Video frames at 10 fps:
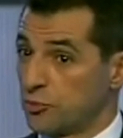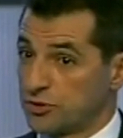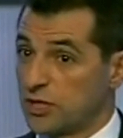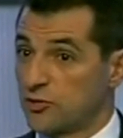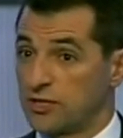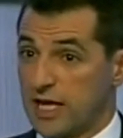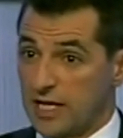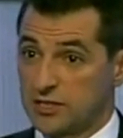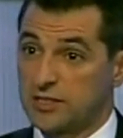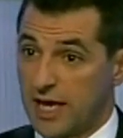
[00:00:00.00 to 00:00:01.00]
a 2%
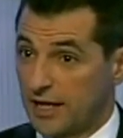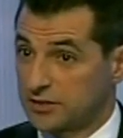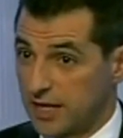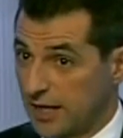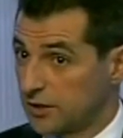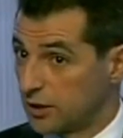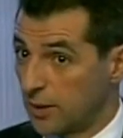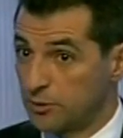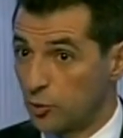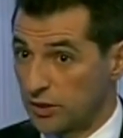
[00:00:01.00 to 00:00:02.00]
transaction tax enacted a
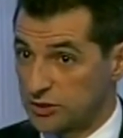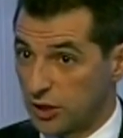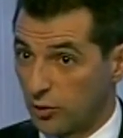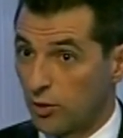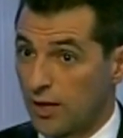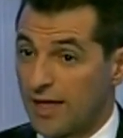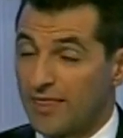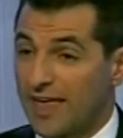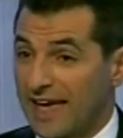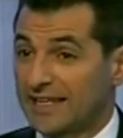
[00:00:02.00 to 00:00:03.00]
couple of weeks ago.
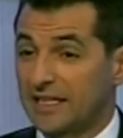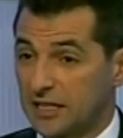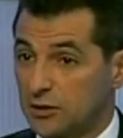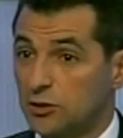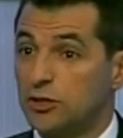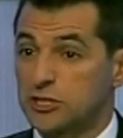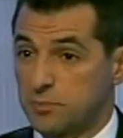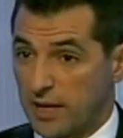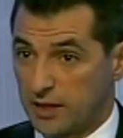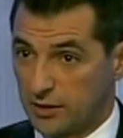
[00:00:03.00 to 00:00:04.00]
That killed the
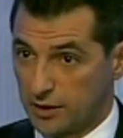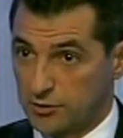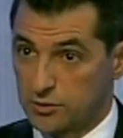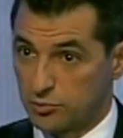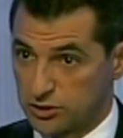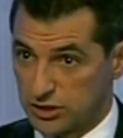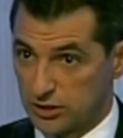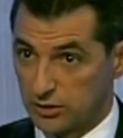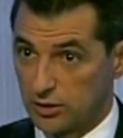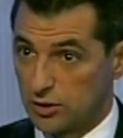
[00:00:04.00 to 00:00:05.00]
speculators in
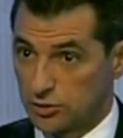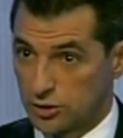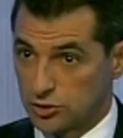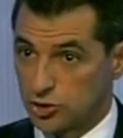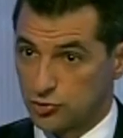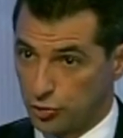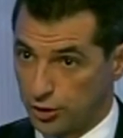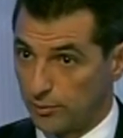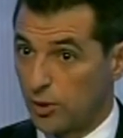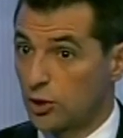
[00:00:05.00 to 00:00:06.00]
Brazil. Just
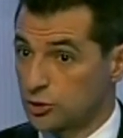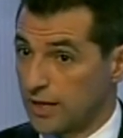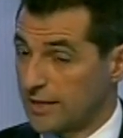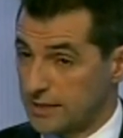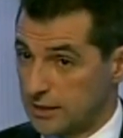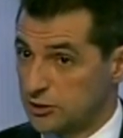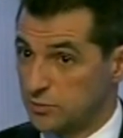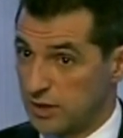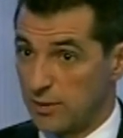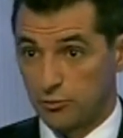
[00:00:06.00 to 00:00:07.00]
destroyed them. So that
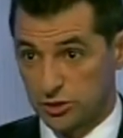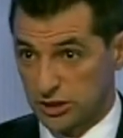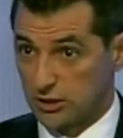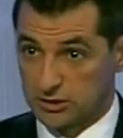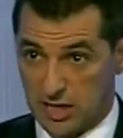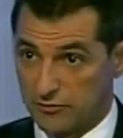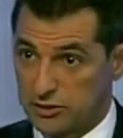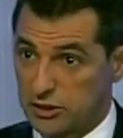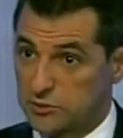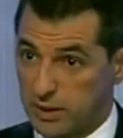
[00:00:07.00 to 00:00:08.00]
tells me that Brazil is
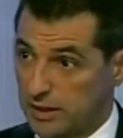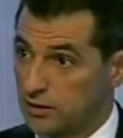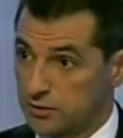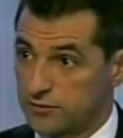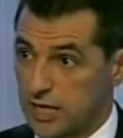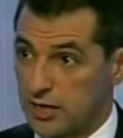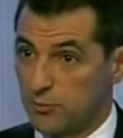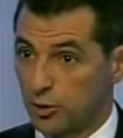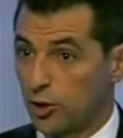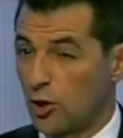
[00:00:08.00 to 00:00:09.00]
obviously a speculative
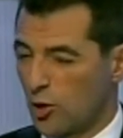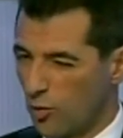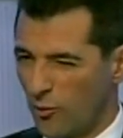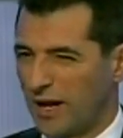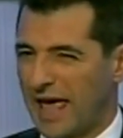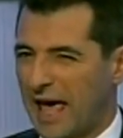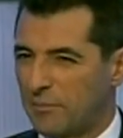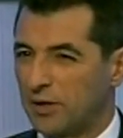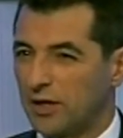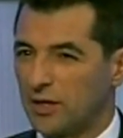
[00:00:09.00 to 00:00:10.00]
stock market. What would
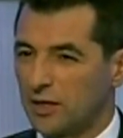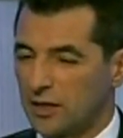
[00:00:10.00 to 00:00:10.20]
happen